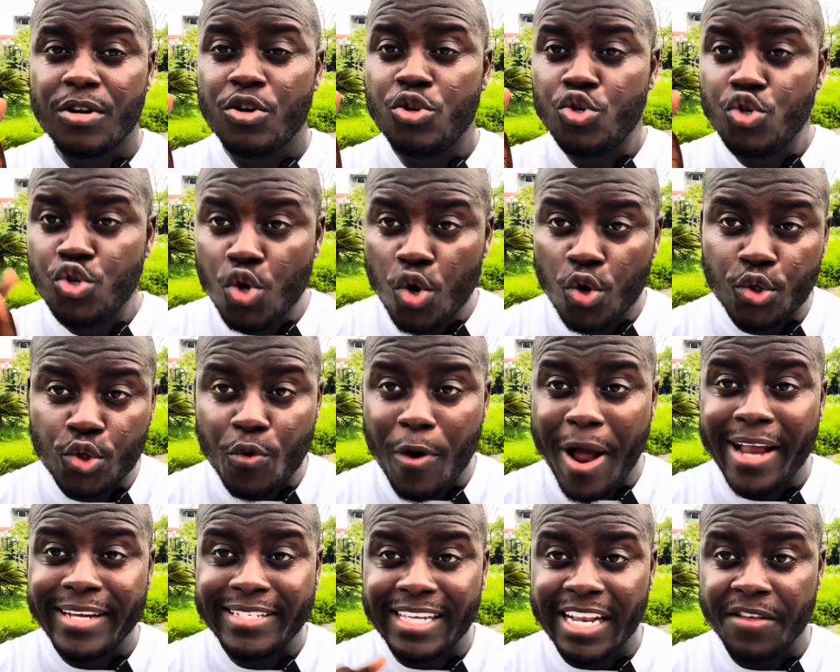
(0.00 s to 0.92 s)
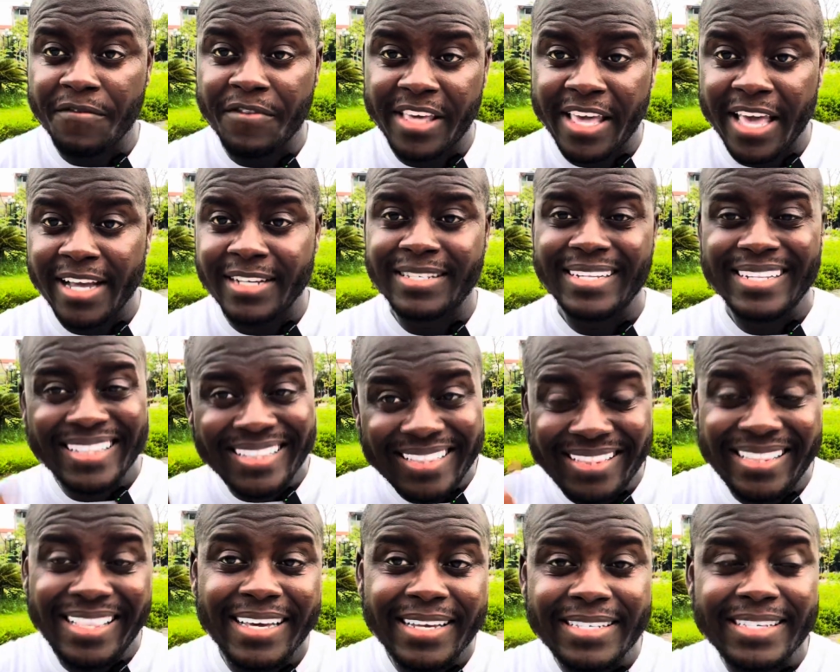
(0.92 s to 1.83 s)
notarized certificate,
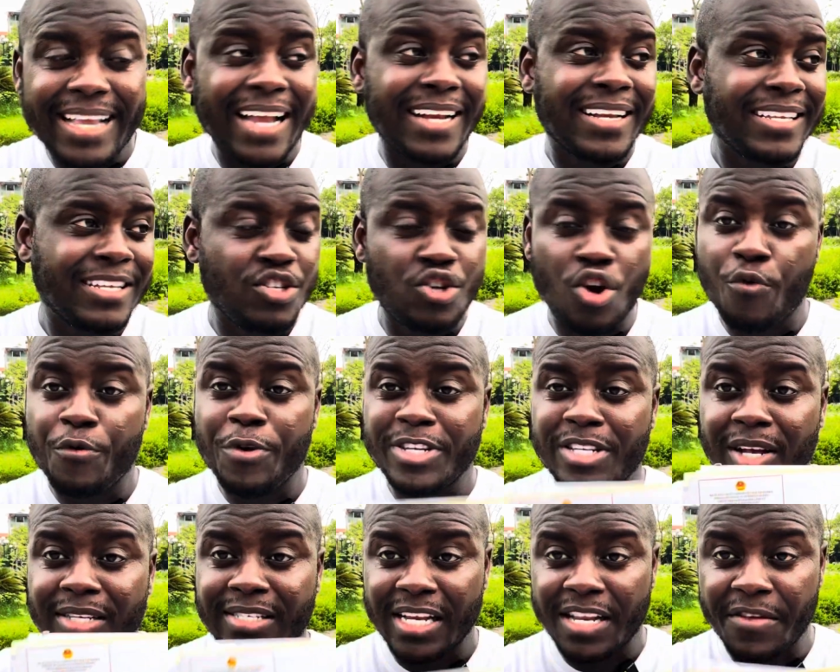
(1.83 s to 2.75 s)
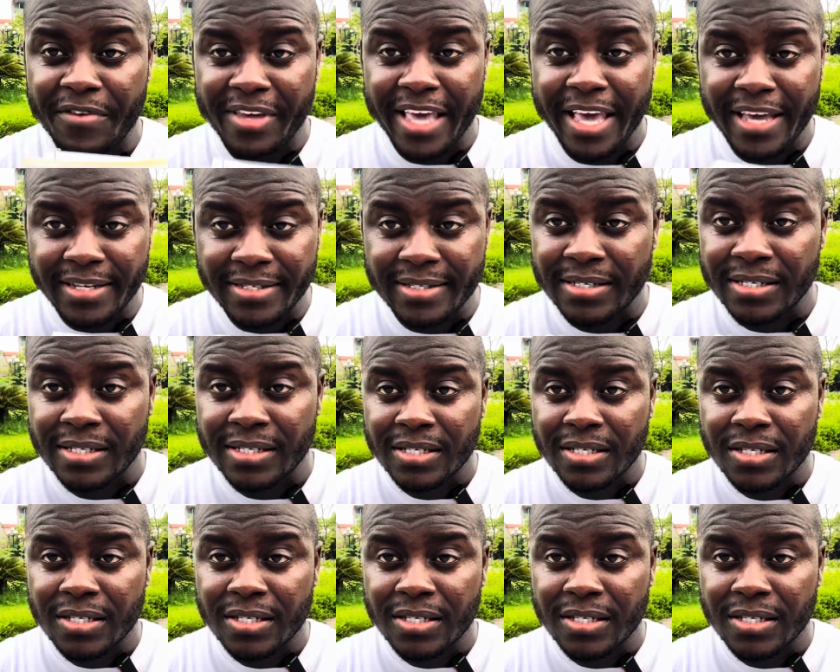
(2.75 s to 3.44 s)
these are your original certificates.